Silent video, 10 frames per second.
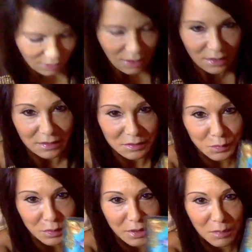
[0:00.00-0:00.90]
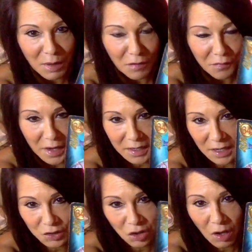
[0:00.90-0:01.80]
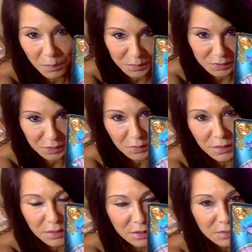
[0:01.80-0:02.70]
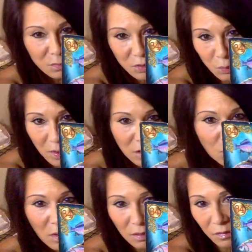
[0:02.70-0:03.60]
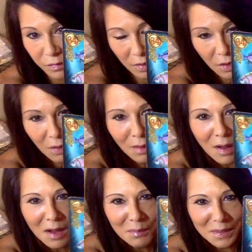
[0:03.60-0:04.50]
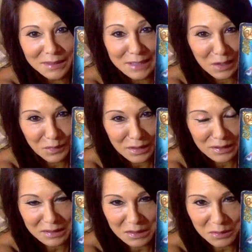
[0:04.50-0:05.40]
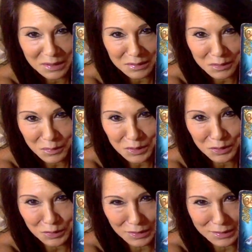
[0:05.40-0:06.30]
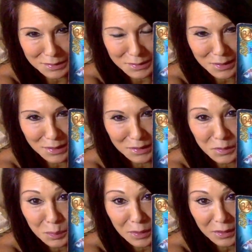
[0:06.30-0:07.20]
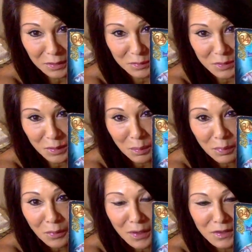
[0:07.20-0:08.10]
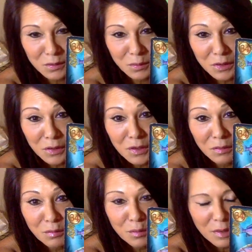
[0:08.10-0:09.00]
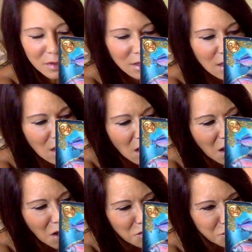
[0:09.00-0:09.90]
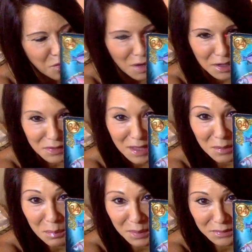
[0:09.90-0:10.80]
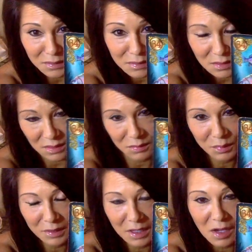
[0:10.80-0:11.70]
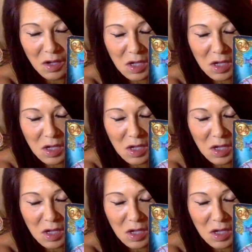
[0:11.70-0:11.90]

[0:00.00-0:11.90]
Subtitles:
And it's really about financial opportunities, which way you want to flow. But definitely your intuition, your insight is bringing you to a place where you can really find that abundance, really,